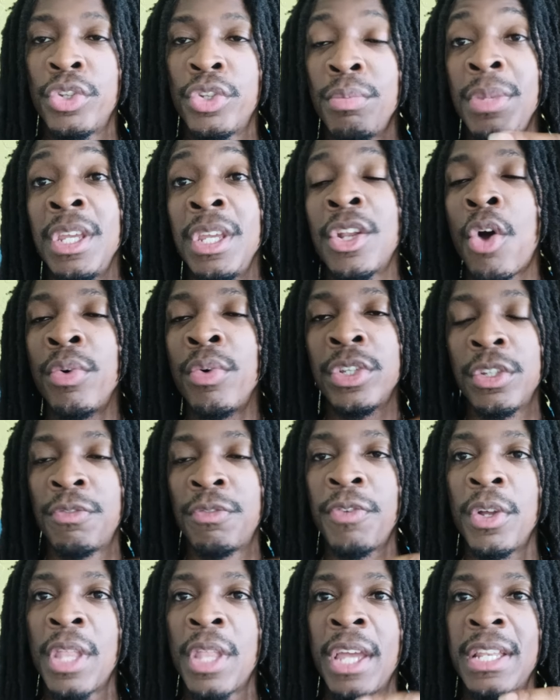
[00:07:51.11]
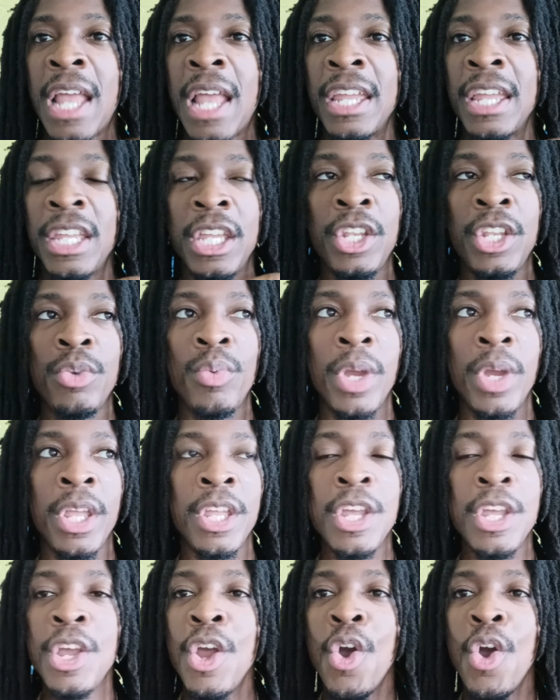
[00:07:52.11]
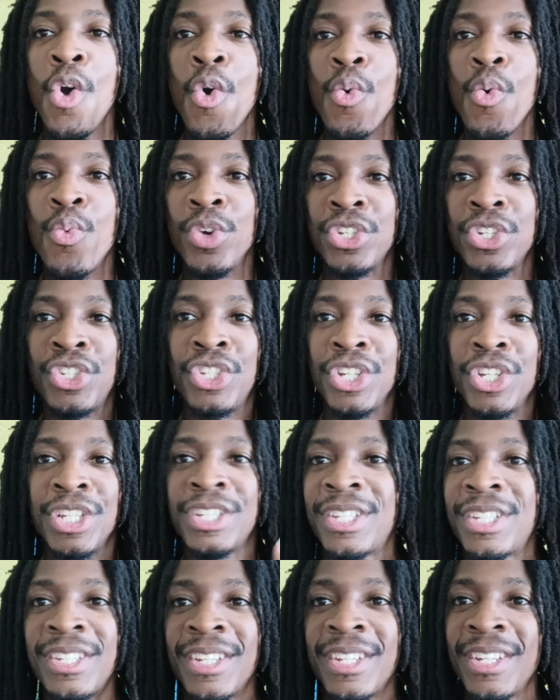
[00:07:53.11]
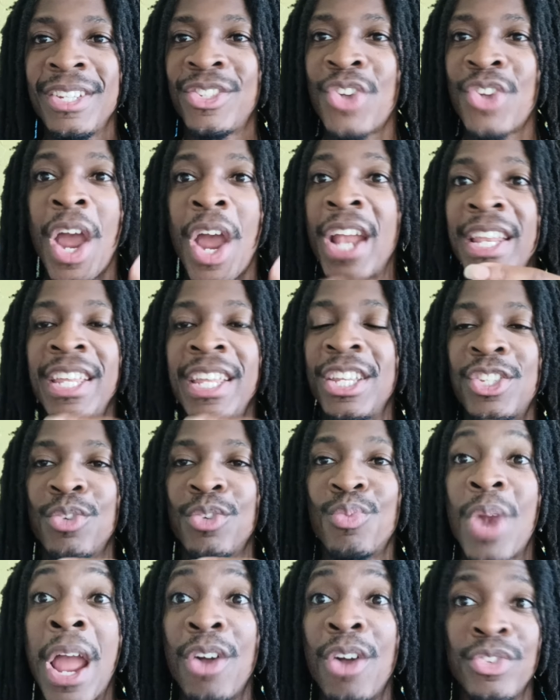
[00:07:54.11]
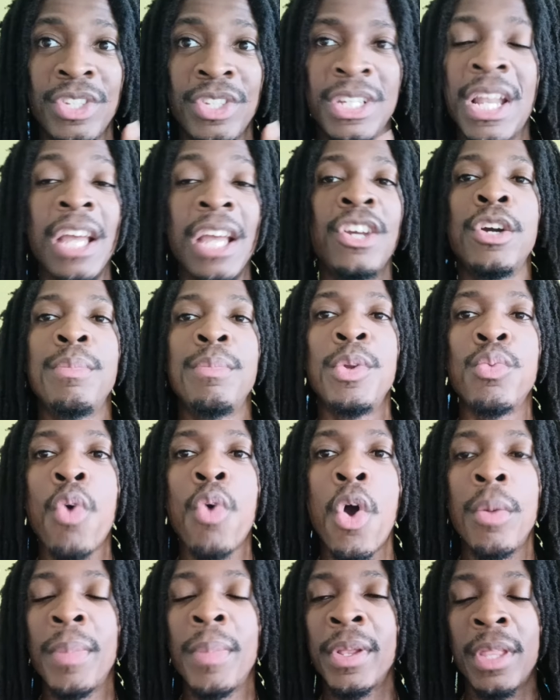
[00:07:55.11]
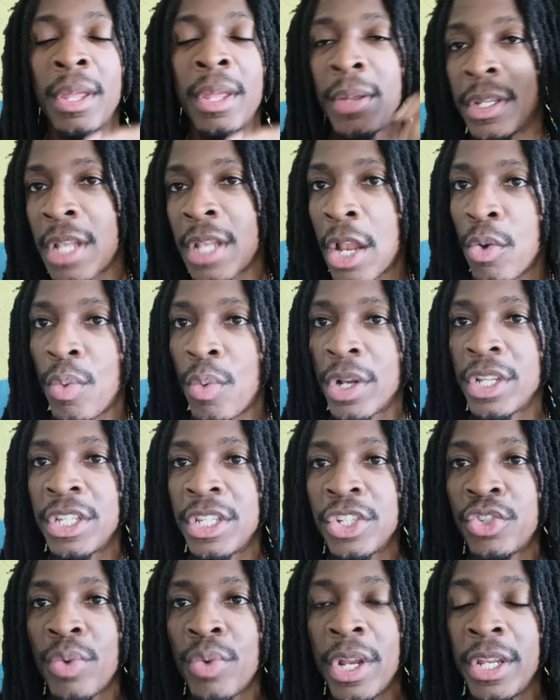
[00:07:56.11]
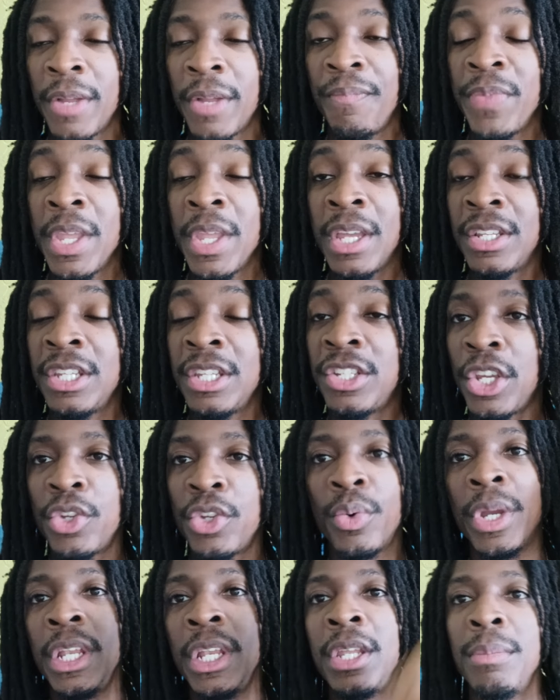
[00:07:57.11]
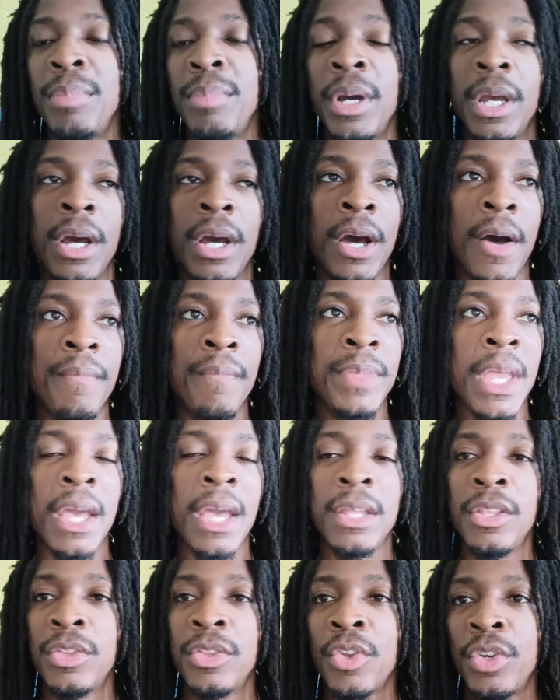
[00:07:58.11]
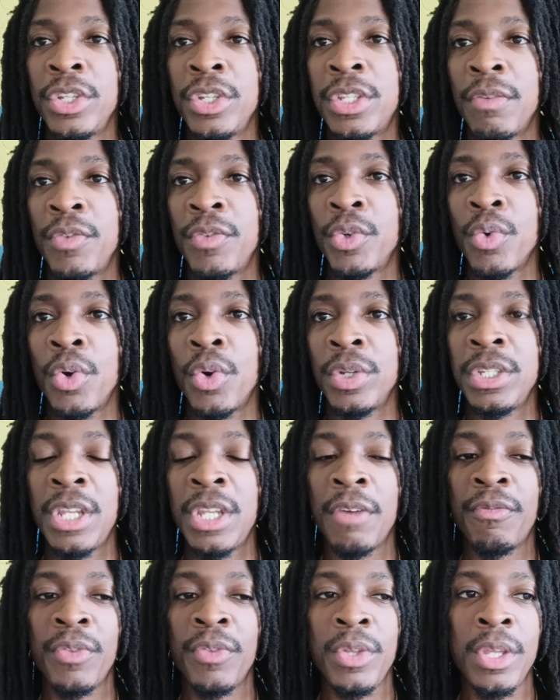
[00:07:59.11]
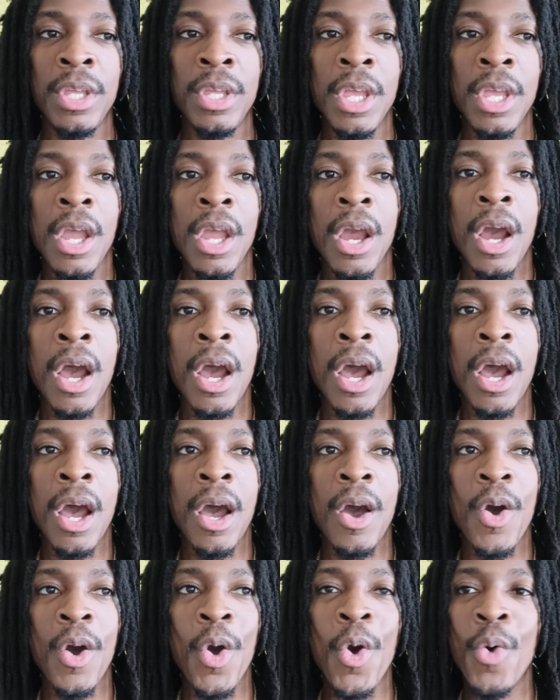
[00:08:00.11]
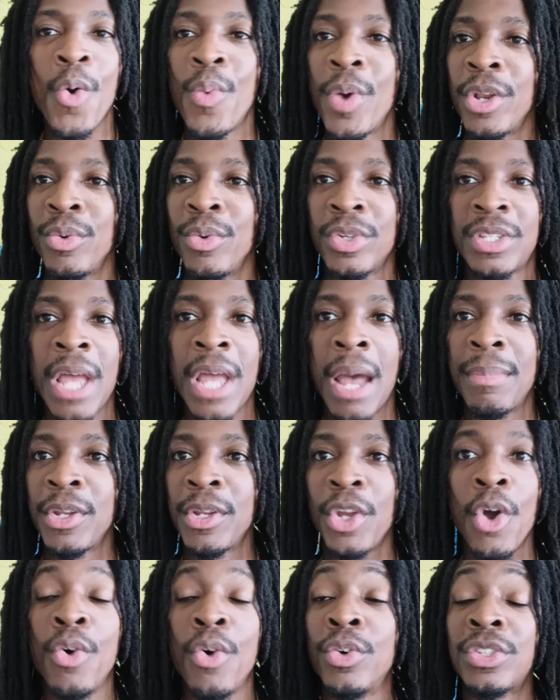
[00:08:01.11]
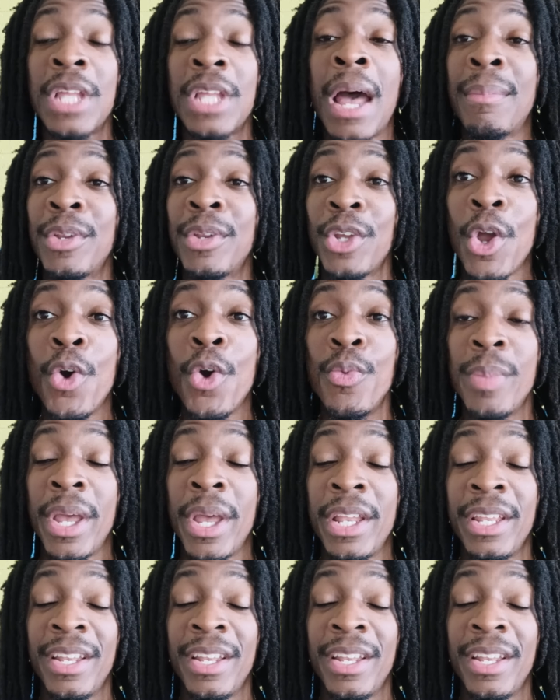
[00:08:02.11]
To me, it always just felt like Naoya Inoue was just trying to get some rounds, and I could be wrong about that because I don't want to discredit TJ Doheny. But yeah, the 37-year-old, he definitely when it was time to go, man.